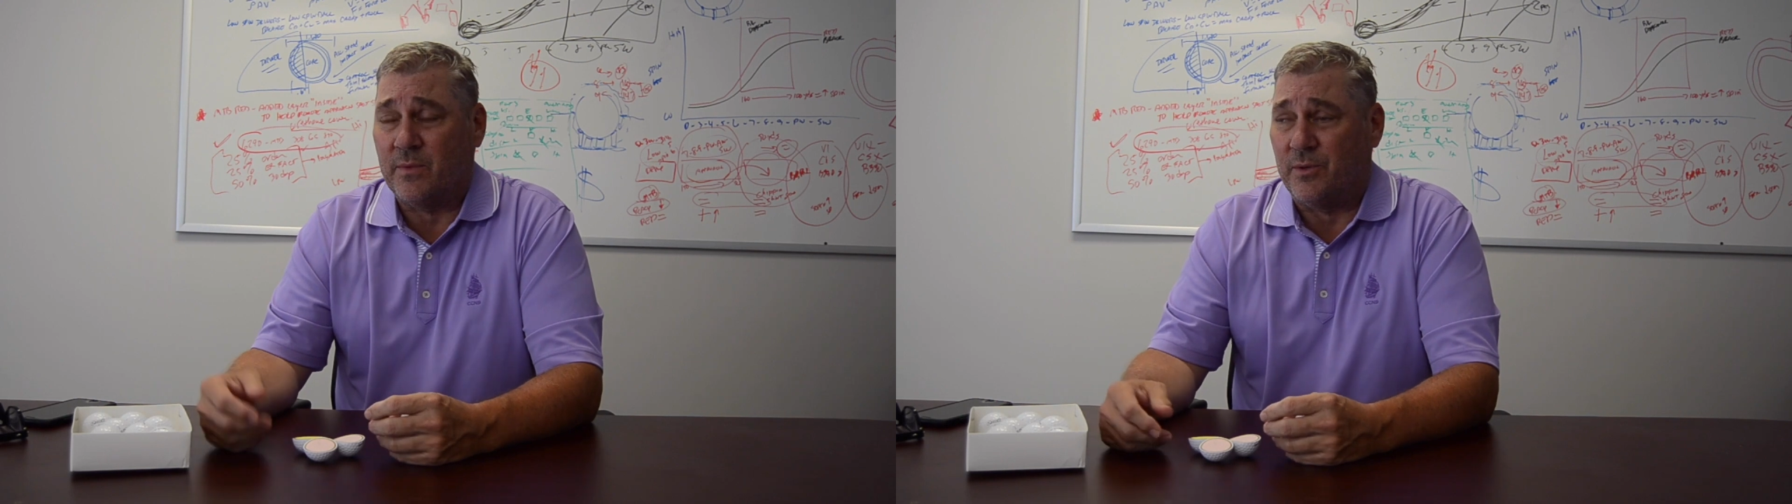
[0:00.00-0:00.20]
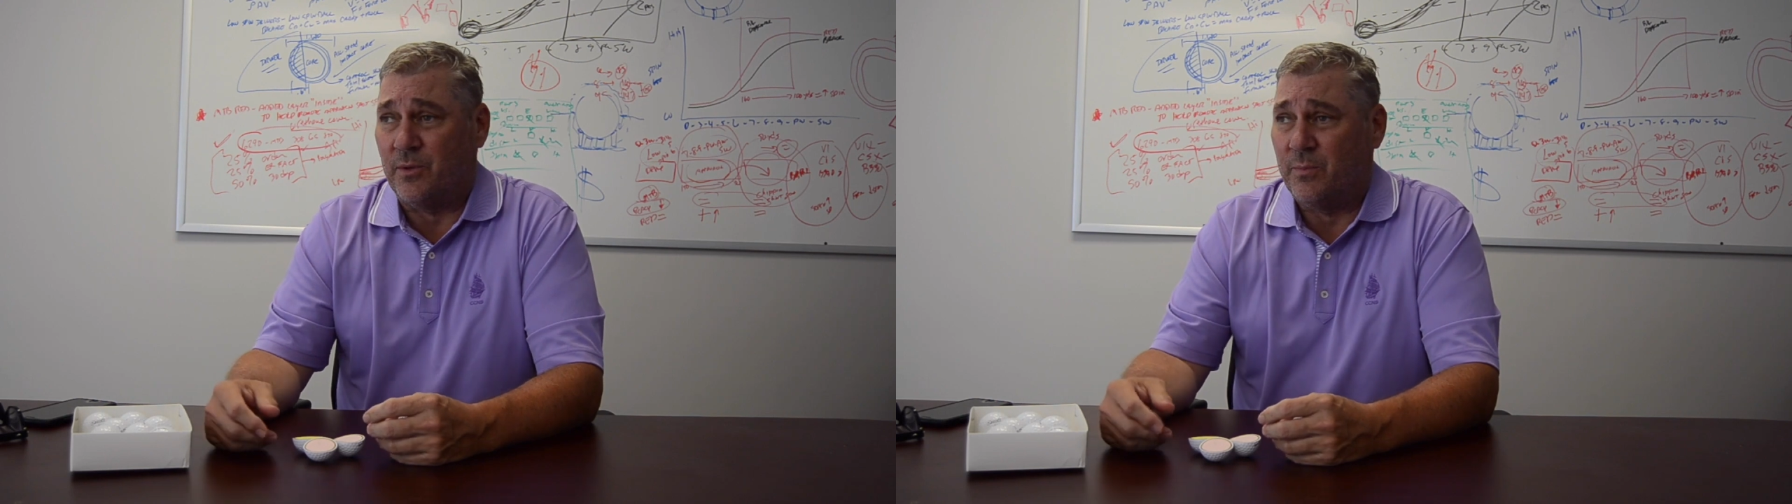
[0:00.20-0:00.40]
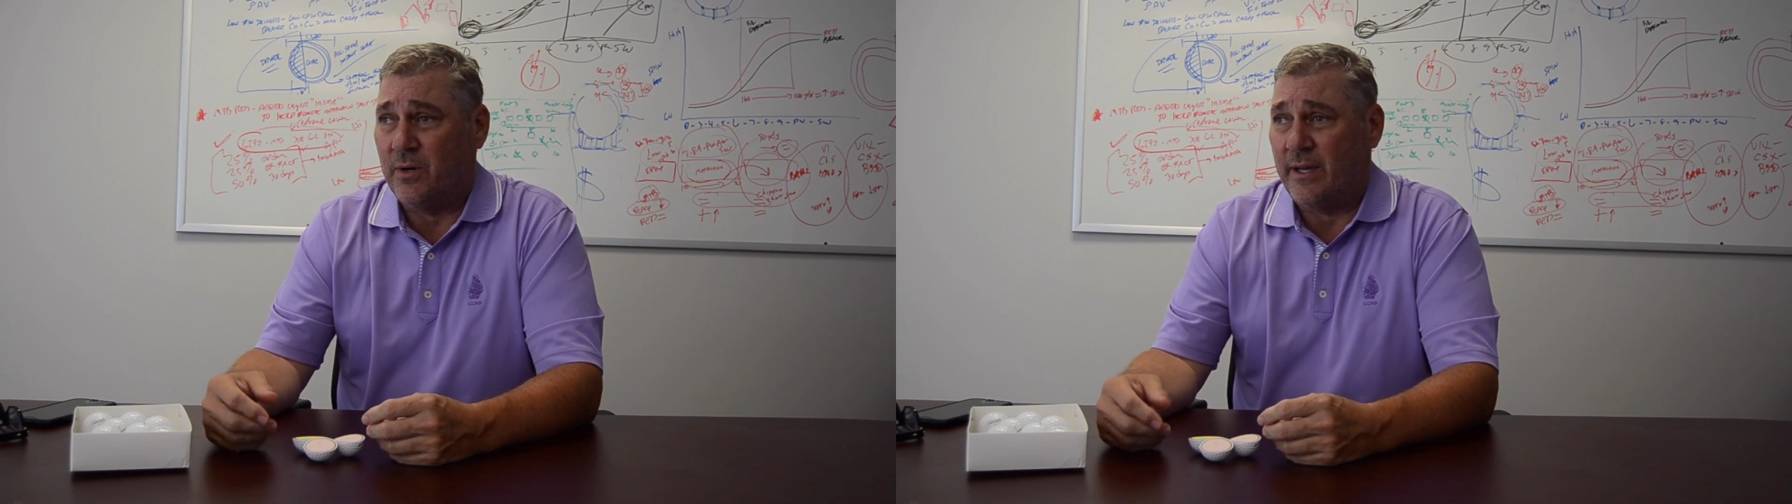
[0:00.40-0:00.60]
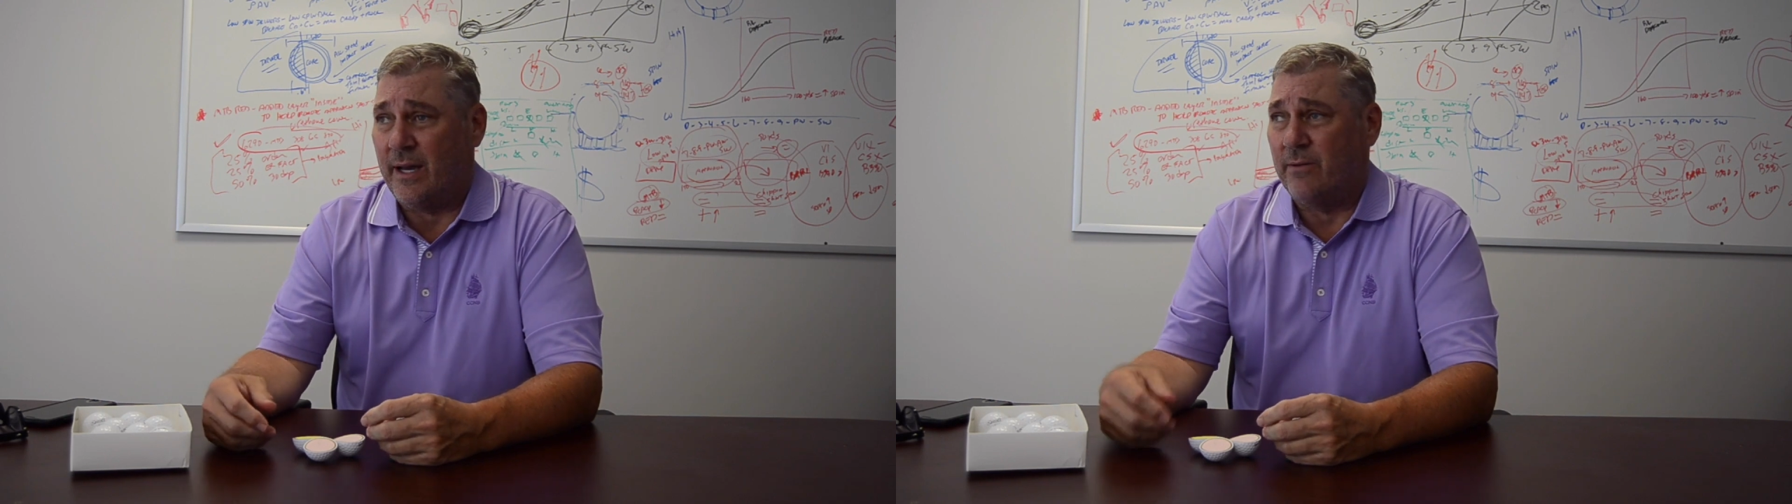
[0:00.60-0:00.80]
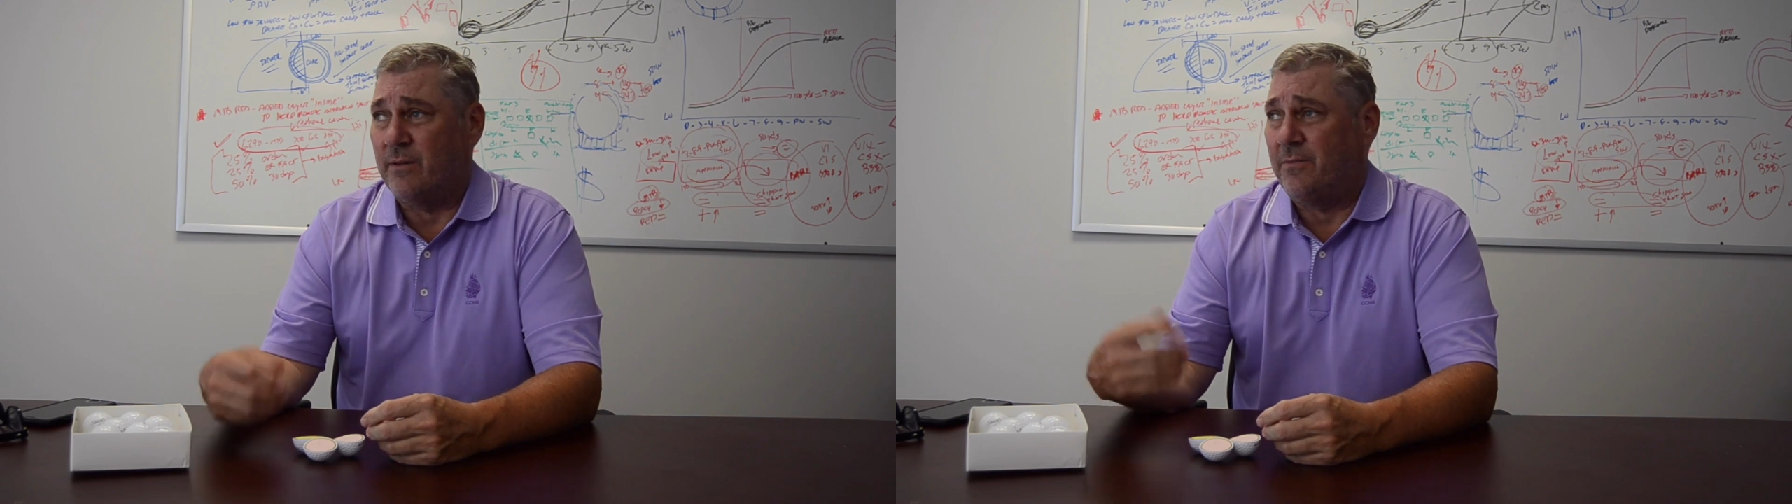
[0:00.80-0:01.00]
When you play
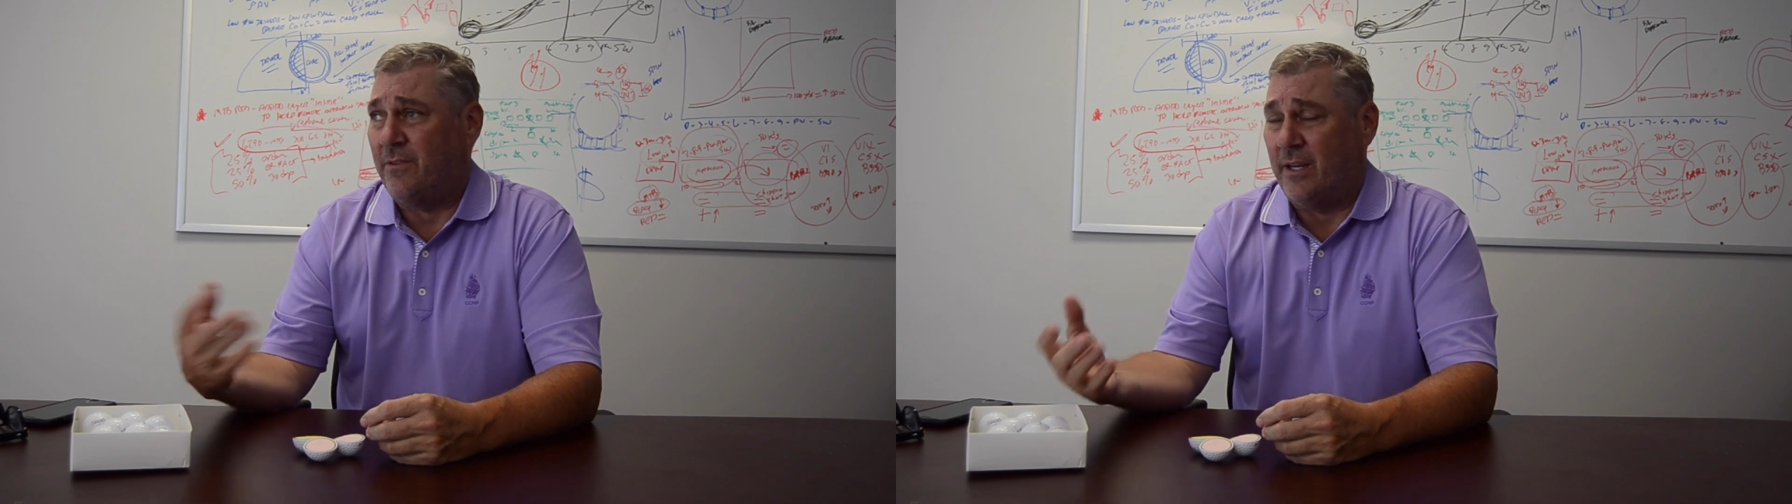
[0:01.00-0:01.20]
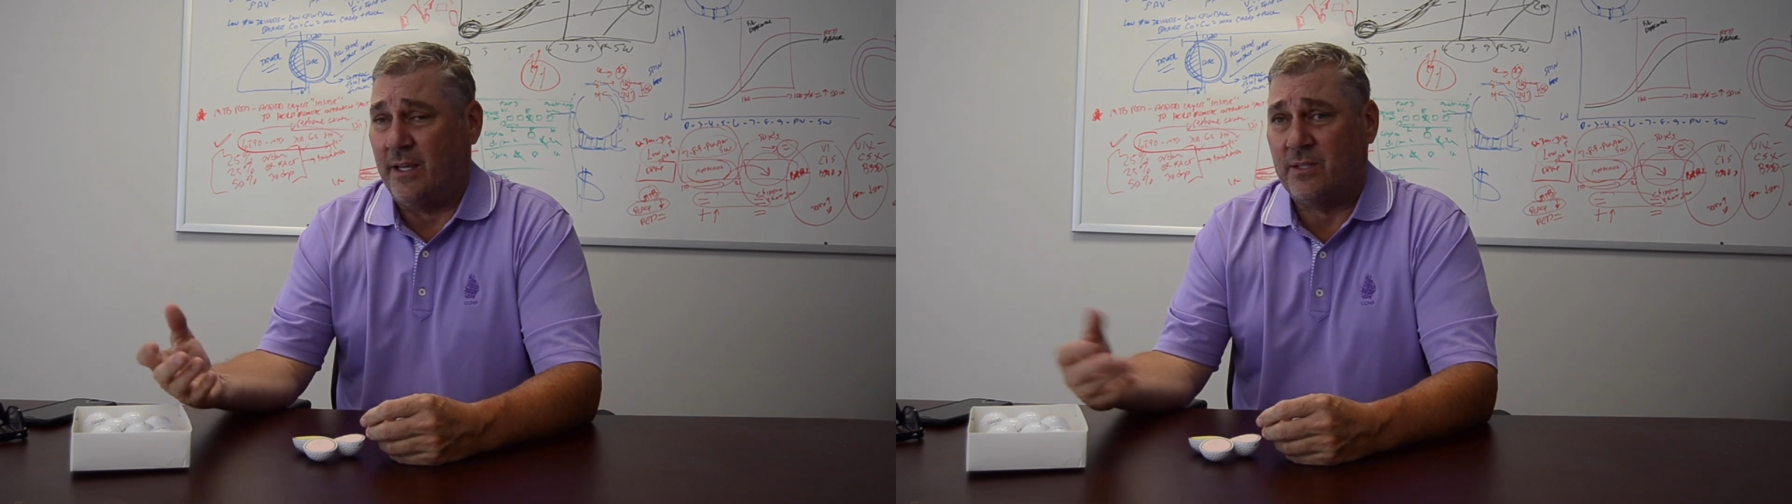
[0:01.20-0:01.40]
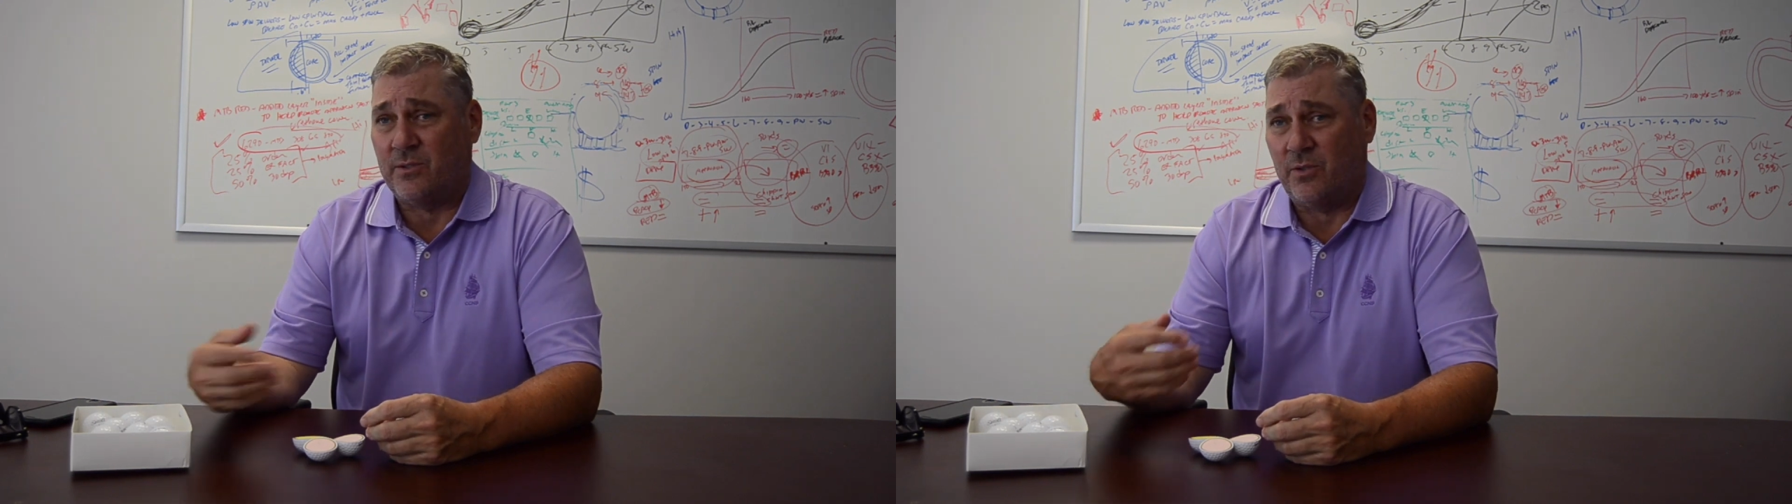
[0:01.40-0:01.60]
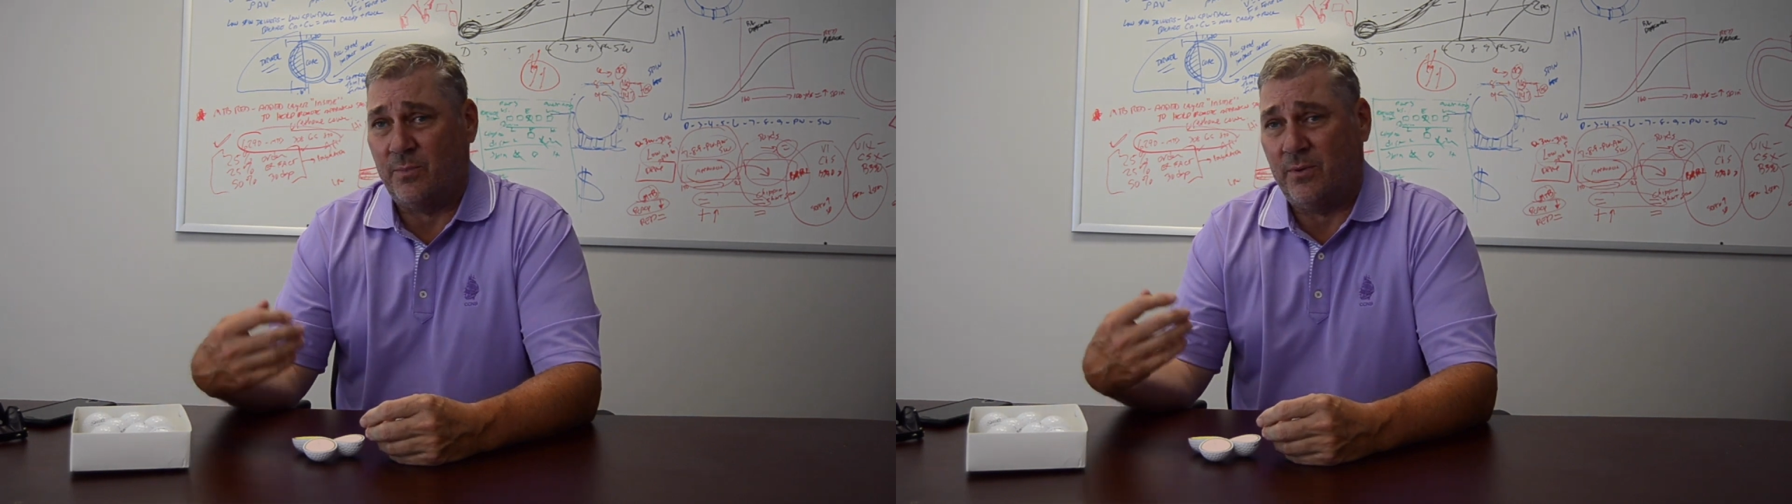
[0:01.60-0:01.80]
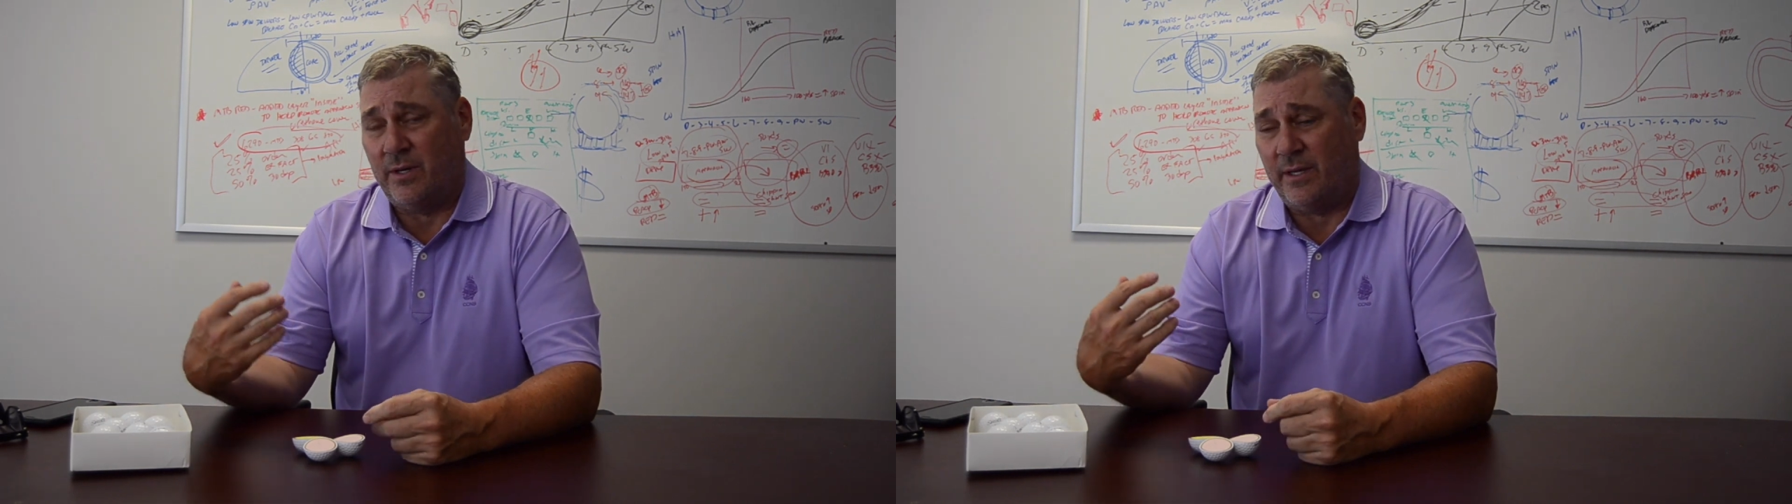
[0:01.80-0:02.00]
out in Phoenix or you
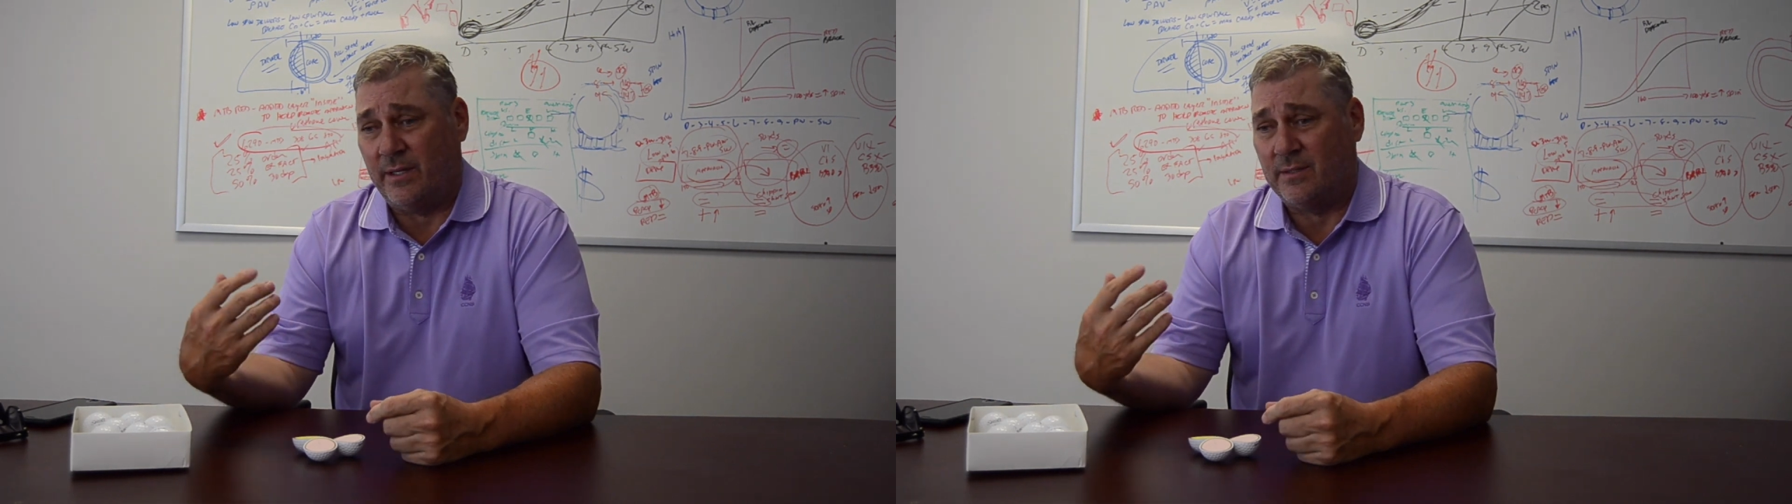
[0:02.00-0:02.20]
play